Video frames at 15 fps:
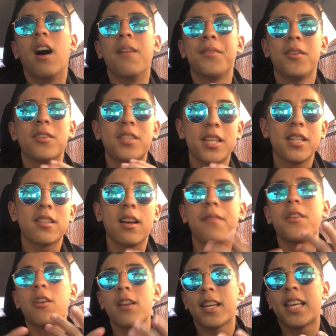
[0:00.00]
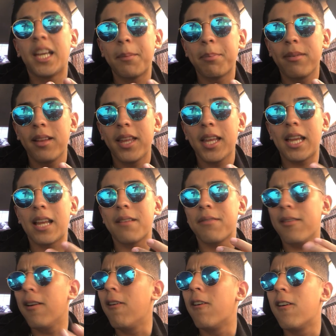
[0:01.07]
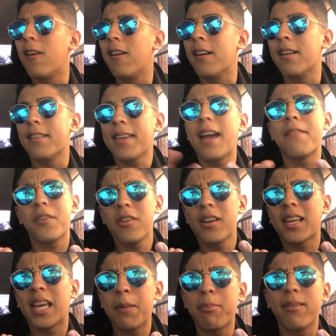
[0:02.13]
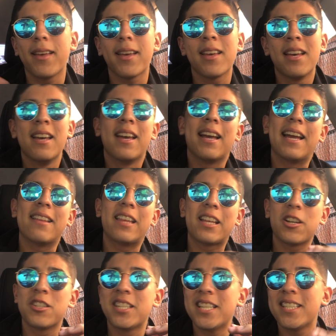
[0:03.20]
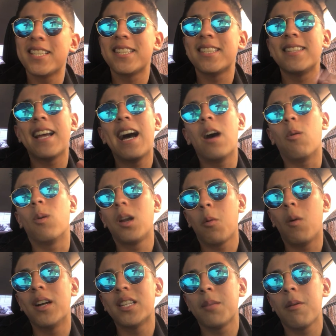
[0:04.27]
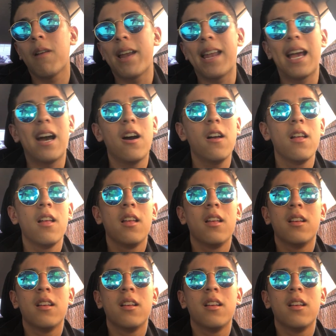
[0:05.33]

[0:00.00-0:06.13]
If you're in a keeper league if you're in a keeper league and like your season's not where it wants to be right now,